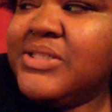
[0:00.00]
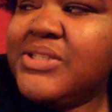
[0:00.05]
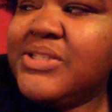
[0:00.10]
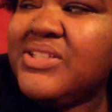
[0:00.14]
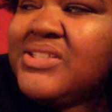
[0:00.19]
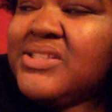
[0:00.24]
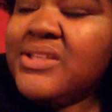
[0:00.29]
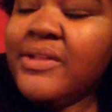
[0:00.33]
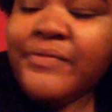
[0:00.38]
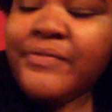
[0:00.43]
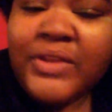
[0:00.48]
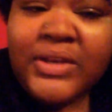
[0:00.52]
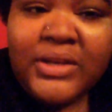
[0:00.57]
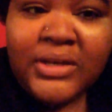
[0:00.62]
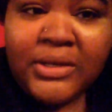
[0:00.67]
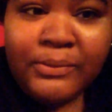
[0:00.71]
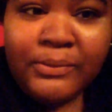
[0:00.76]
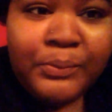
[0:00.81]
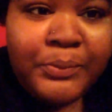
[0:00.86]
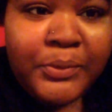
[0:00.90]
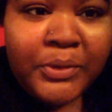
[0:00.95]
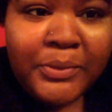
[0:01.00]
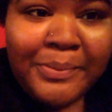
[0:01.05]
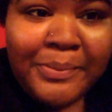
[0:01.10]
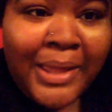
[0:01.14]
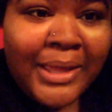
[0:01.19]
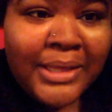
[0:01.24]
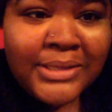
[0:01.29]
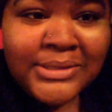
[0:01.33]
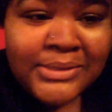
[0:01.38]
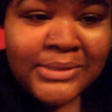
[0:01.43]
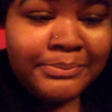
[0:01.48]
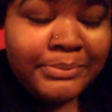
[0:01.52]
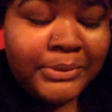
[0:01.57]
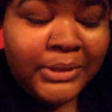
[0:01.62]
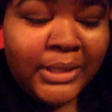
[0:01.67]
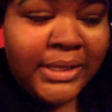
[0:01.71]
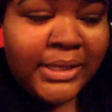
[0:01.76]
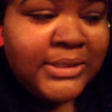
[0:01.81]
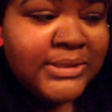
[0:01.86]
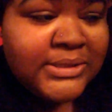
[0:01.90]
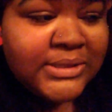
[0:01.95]
It's just stuff that need to be put back into
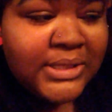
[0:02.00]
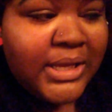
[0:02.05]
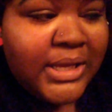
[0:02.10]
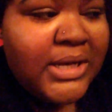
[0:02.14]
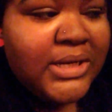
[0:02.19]
place.